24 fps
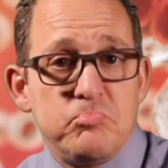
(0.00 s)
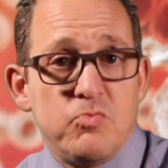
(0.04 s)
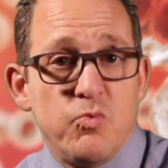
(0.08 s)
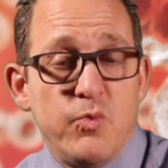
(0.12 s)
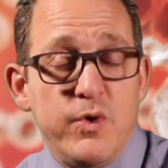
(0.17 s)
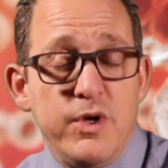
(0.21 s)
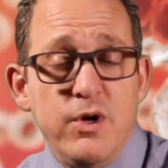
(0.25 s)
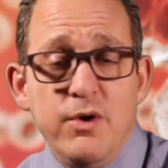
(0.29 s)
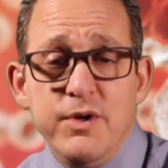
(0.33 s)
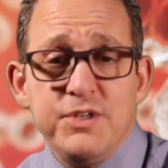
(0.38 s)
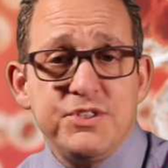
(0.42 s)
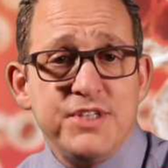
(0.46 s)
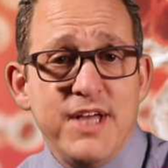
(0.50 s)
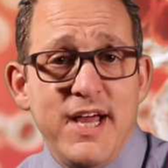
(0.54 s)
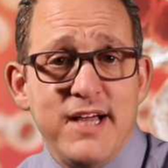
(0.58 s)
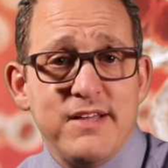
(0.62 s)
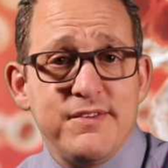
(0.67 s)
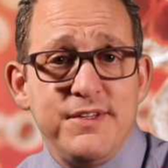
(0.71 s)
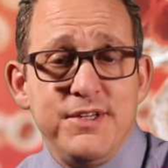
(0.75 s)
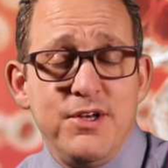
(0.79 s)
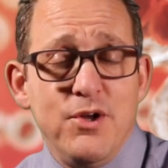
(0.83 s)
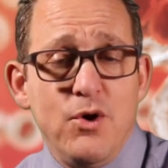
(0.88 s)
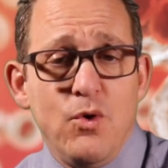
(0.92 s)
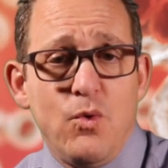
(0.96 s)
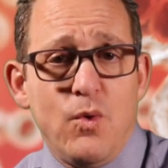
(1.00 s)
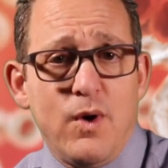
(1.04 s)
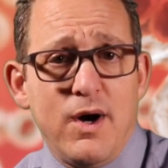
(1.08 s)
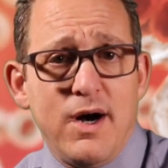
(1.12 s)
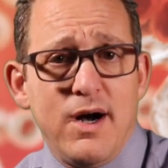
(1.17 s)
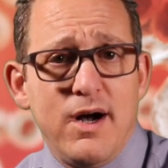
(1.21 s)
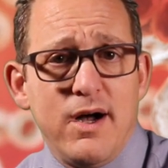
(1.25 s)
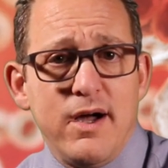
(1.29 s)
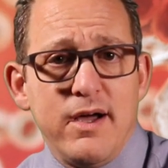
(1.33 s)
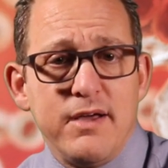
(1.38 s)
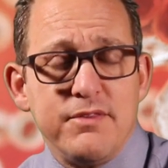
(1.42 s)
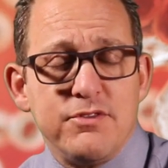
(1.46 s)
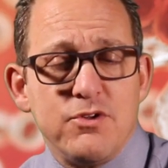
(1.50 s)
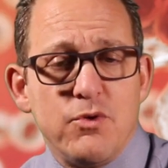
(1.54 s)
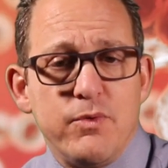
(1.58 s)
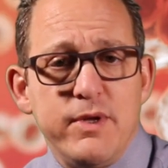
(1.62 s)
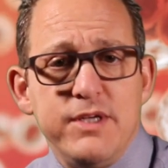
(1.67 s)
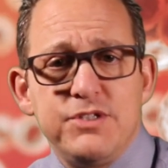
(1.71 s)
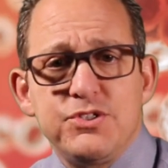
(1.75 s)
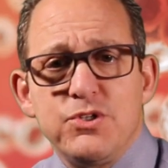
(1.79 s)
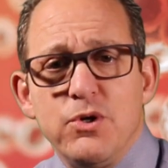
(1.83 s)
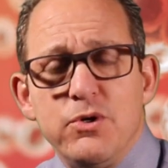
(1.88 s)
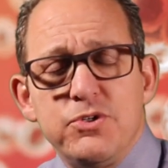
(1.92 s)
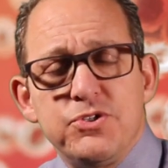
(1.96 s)
We don't exactly know why. The
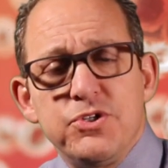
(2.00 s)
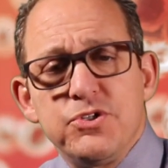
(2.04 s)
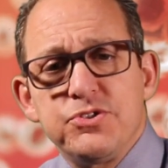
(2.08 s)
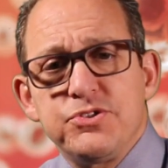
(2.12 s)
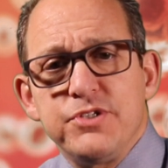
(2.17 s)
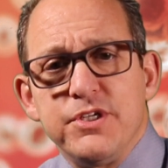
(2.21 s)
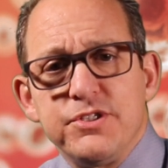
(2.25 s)
researchers